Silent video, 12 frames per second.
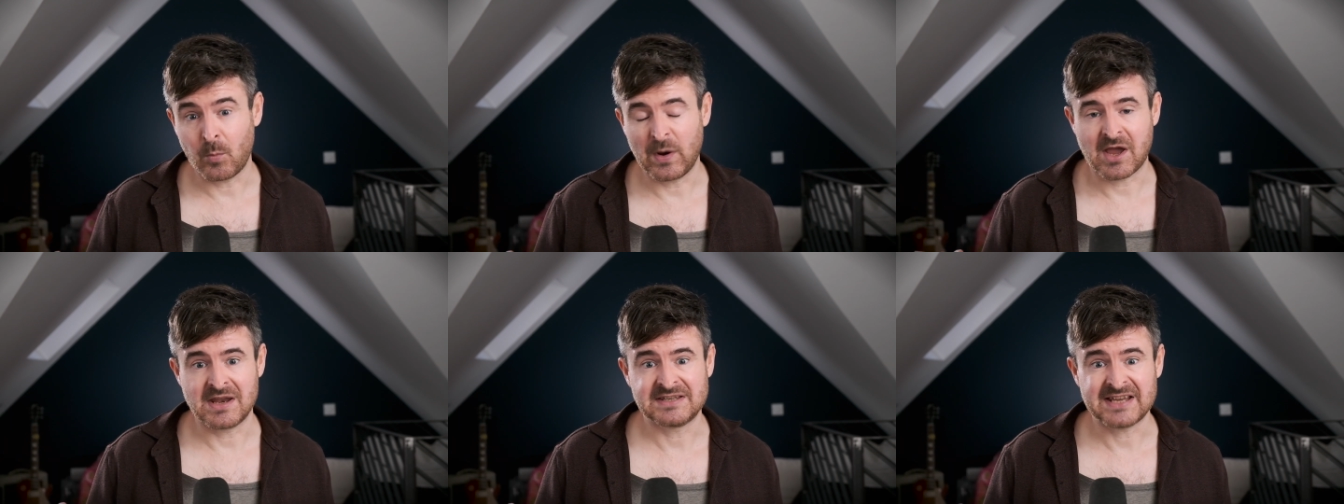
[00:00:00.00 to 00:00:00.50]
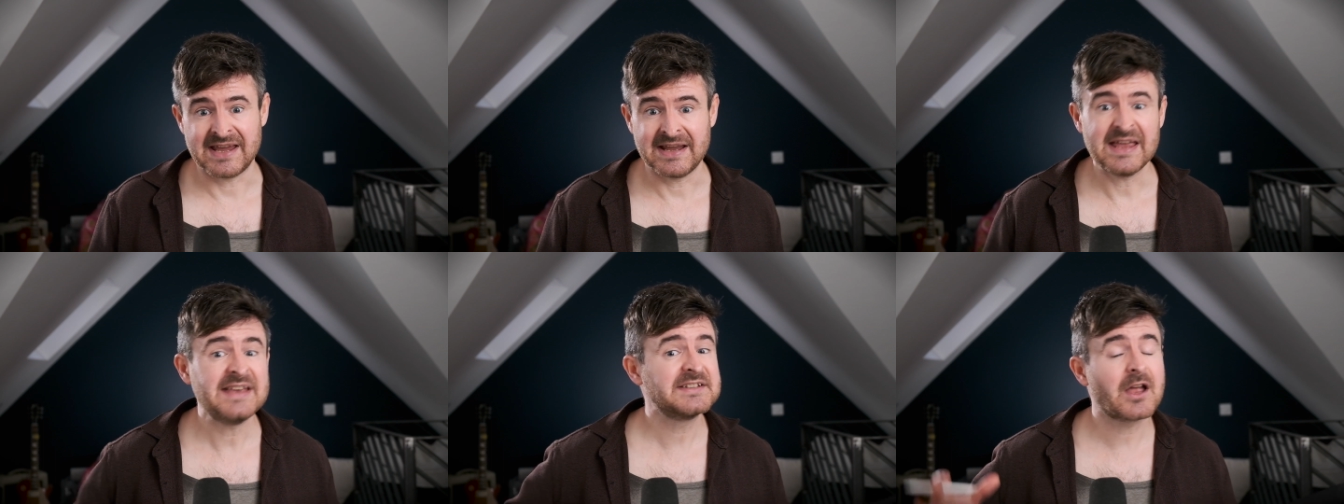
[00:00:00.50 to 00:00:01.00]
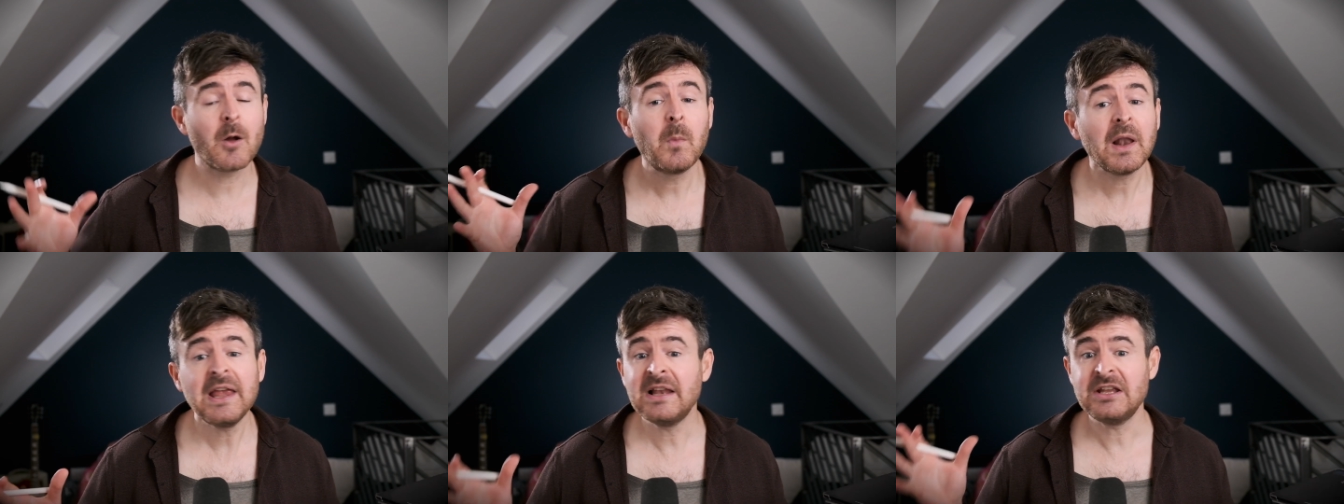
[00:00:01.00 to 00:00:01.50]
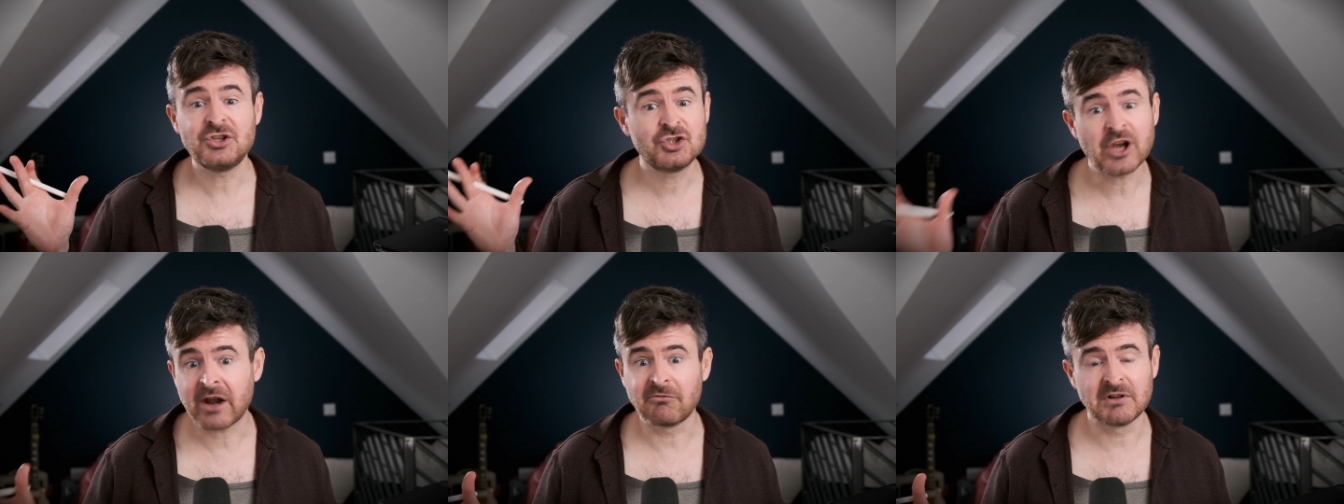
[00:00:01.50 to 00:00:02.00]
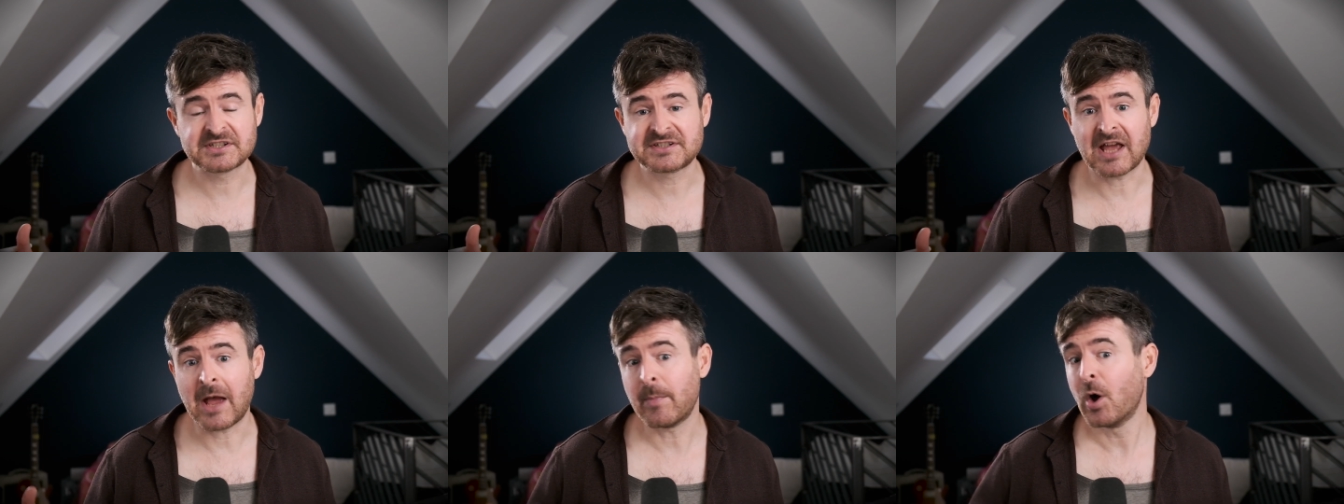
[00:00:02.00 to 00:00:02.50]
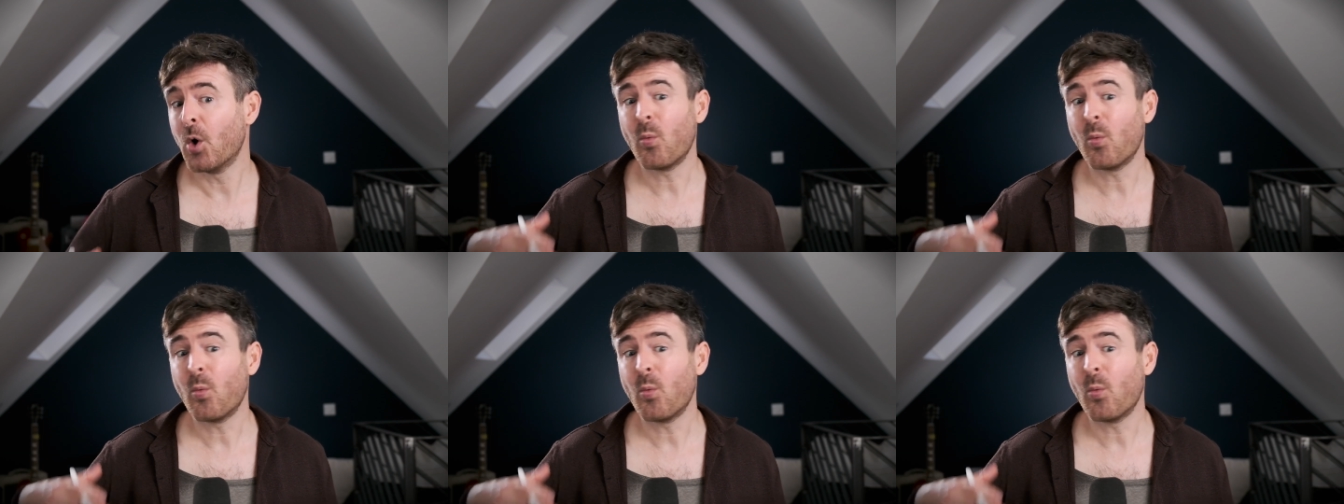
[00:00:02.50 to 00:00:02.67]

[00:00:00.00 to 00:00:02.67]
we're going to take is a completely general step.